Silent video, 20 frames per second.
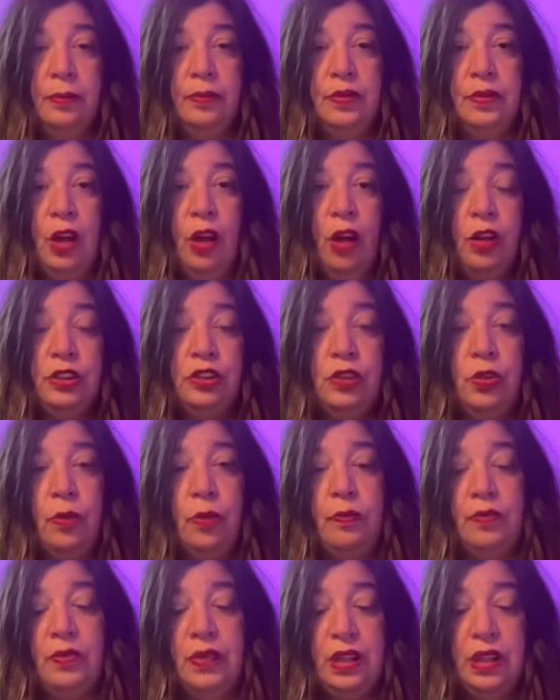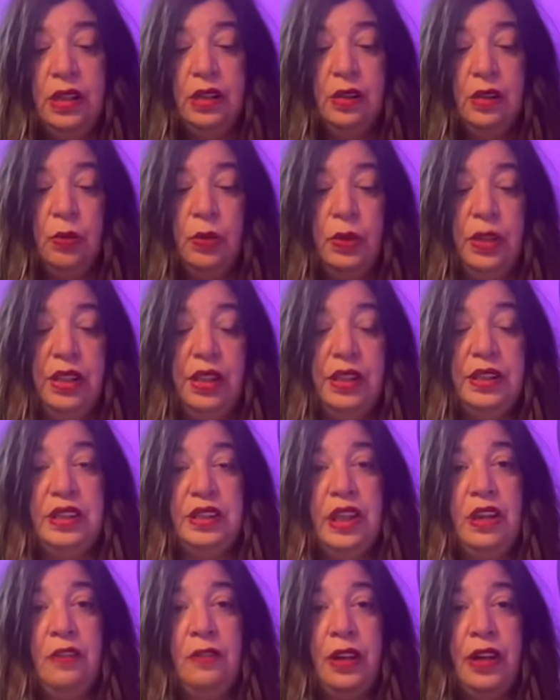Also, in the readings,
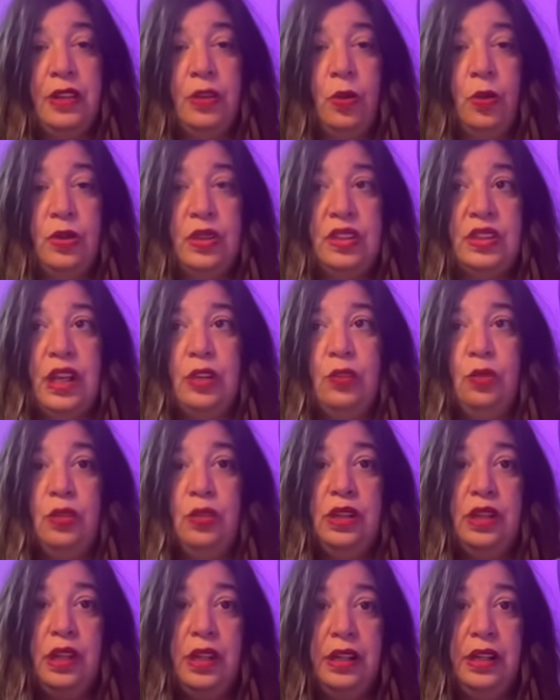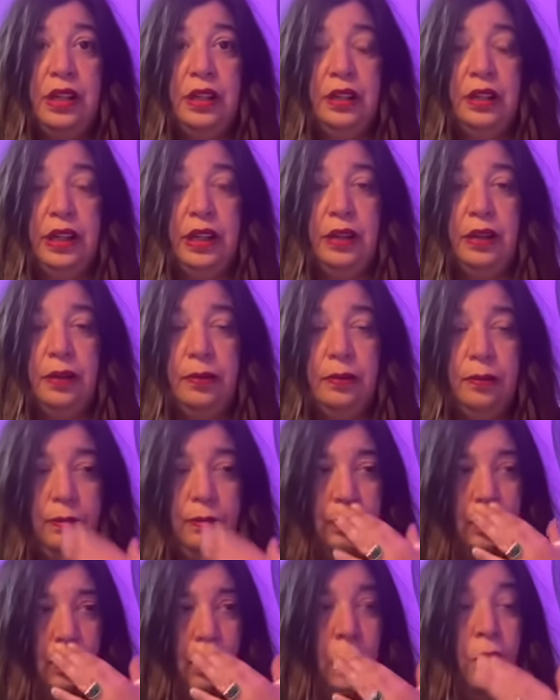if I notice that you need a healing
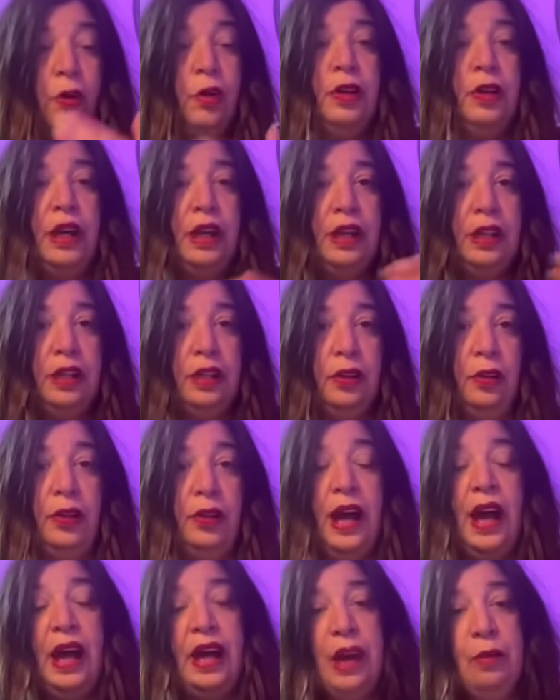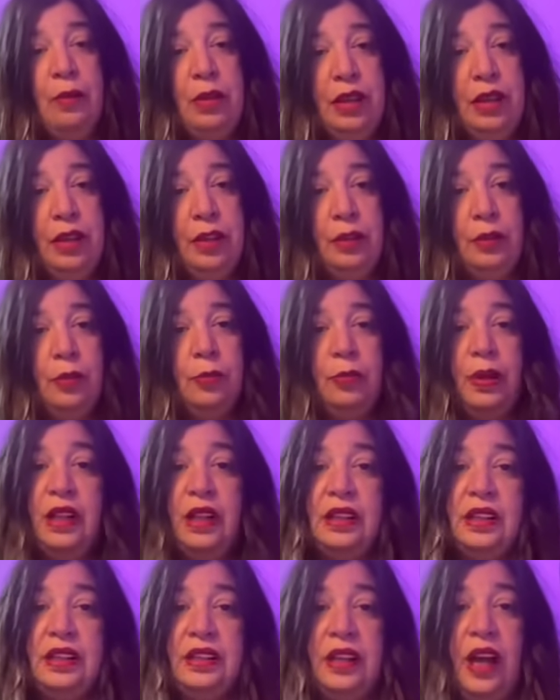or a healer, I am a healer, but
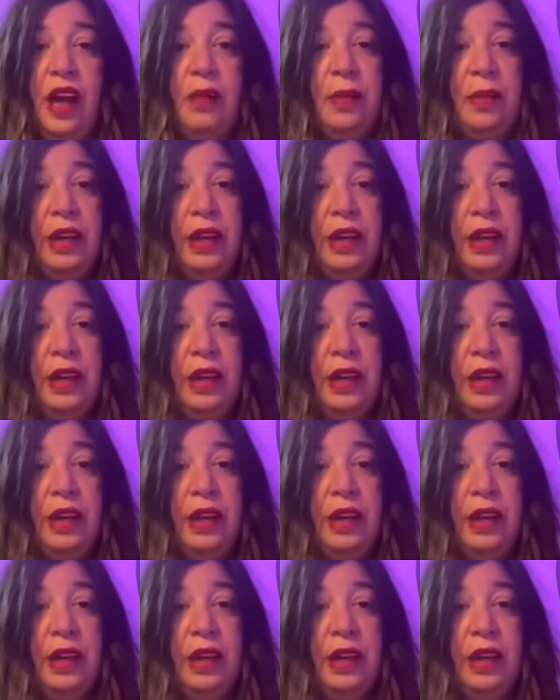at this time I